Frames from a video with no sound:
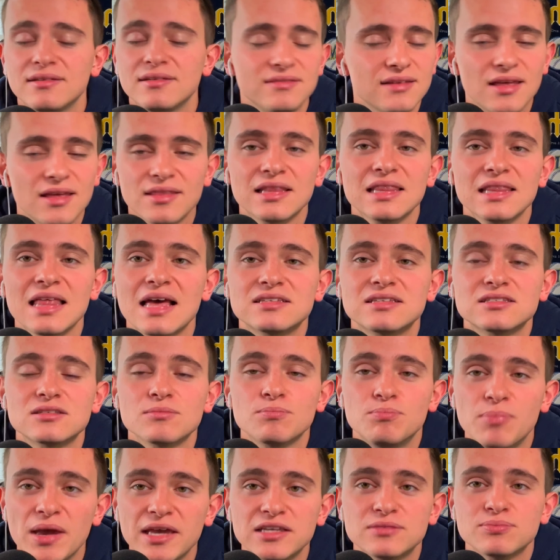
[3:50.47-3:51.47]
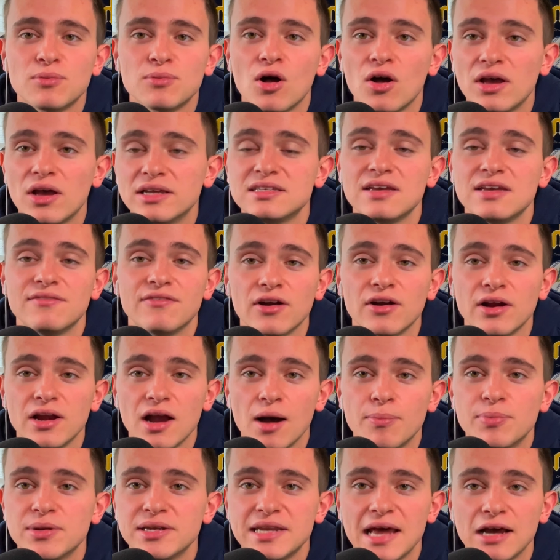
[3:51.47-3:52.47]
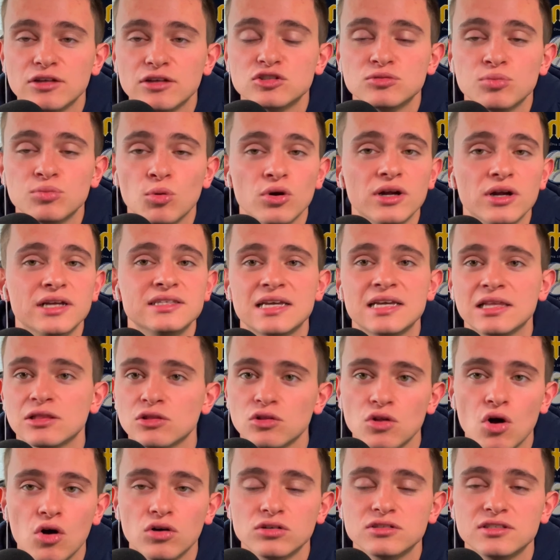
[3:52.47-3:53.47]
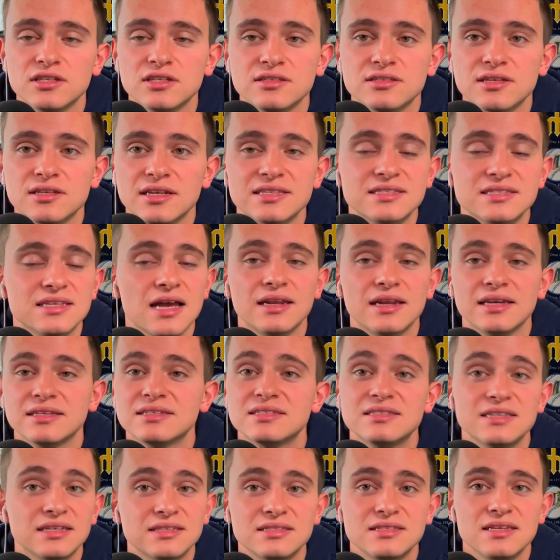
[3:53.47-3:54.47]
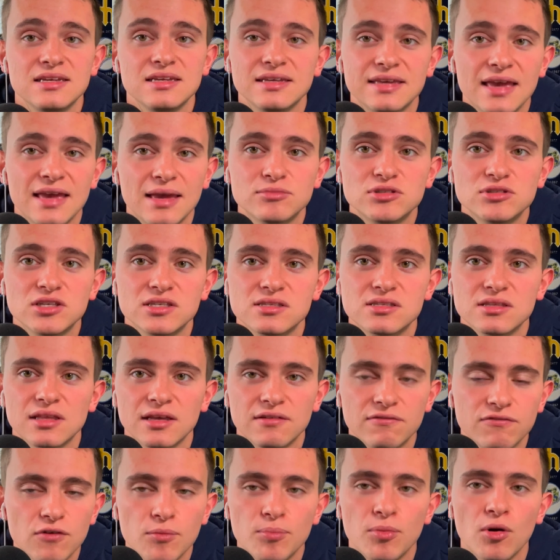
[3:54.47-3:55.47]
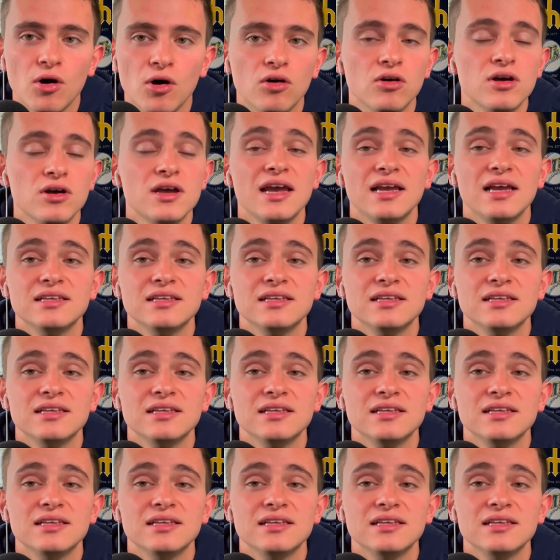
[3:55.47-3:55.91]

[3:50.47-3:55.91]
Nonetheless, baseball is a very up and down sport. It's a long season. It's not a 16-game season like football.